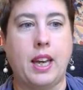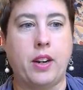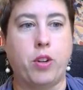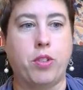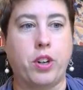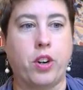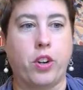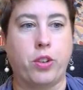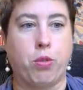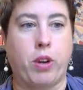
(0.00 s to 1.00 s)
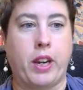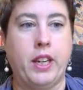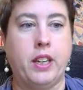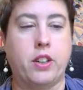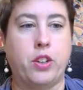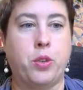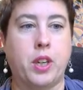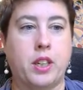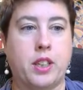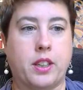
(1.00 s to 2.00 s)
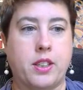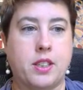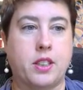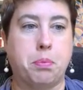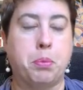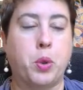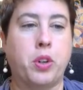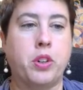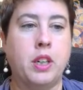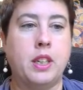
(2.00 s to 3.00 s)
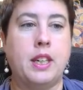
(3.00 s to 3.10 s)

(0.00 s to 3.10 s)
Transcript: And over here on the right, you can click this clipboard